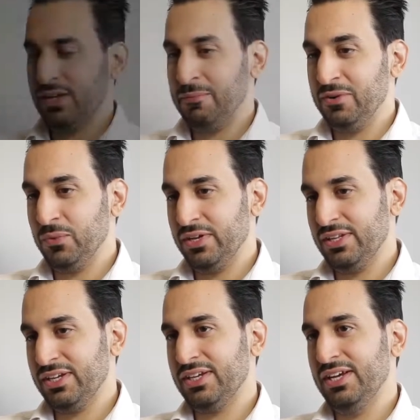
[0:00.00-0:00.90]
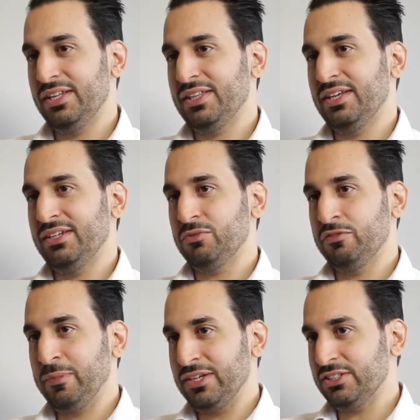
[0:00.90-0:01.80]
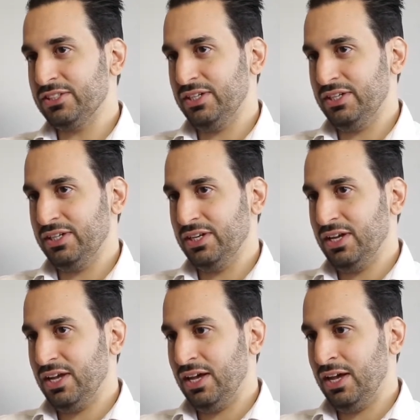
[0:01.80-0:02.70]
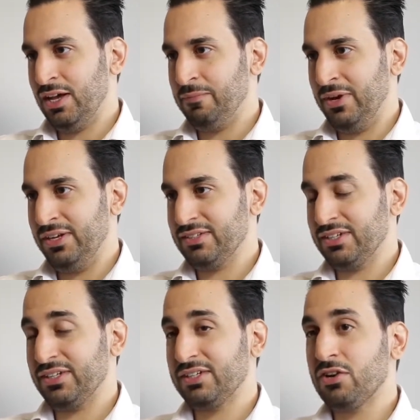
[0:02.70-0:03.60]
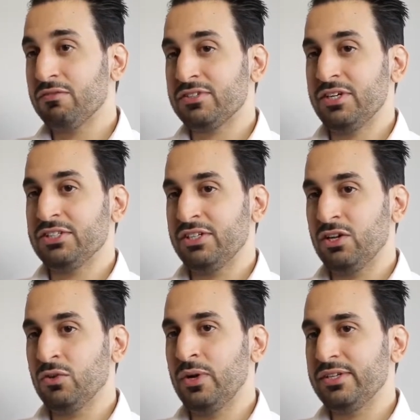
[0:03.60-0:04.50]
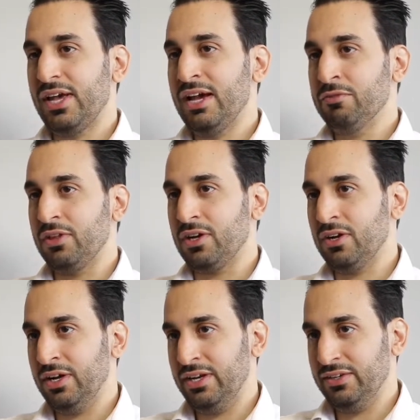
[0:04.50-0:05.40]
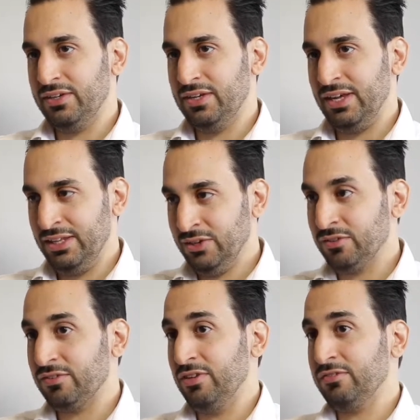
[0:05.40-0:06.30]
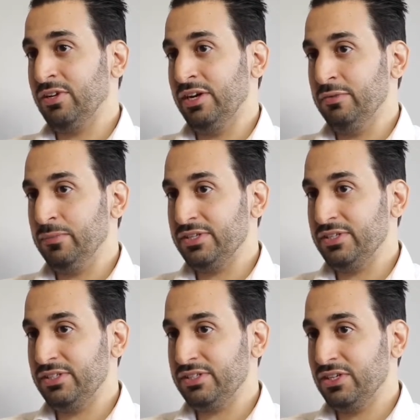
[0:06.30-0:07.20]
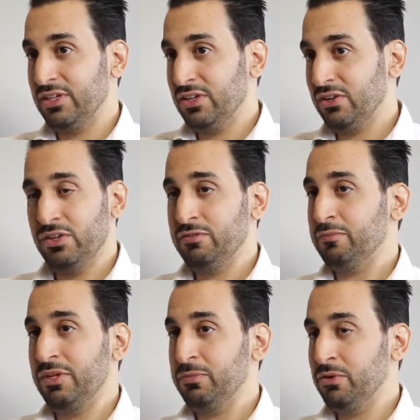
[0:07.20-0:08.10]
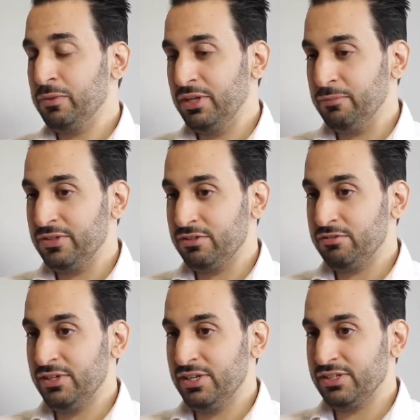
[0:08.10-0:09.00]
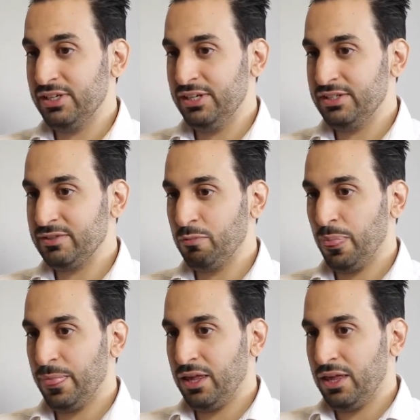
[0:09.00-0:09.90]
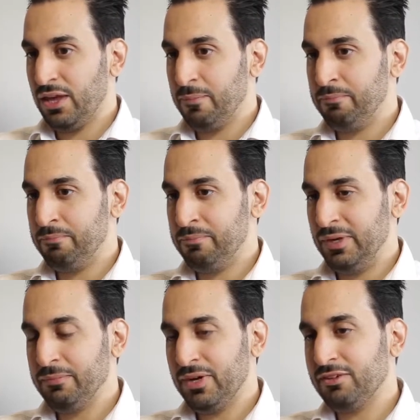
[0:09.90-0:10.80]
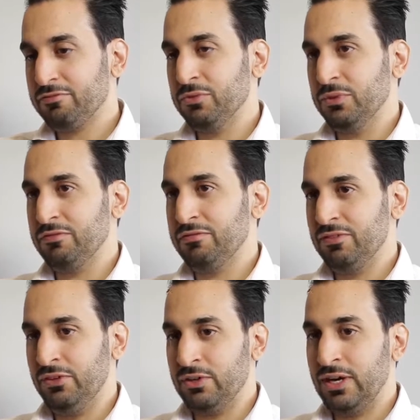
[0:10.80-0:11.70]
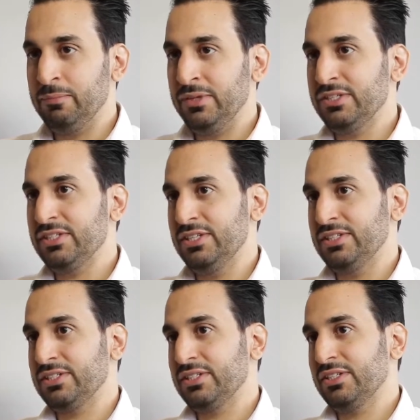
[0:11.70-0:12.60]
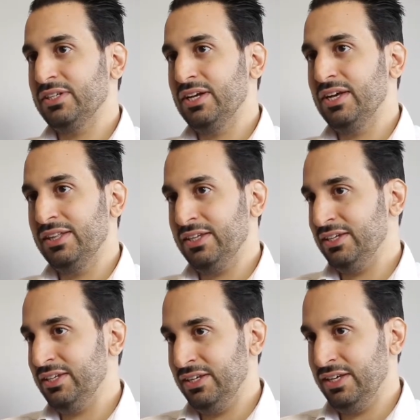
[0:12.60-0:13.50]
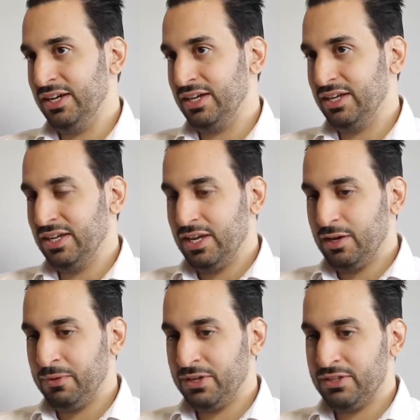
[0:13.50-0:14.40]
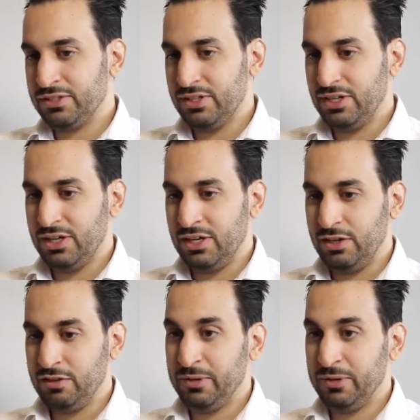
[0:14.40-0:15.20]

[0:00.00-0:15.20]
I mean, one of the key things with budgeting, and it's a conversation I'll always have with a client at the onset of starting a business, or even people who've been in business for years, is be mindful of your liabilities at the end of the year, because a lot of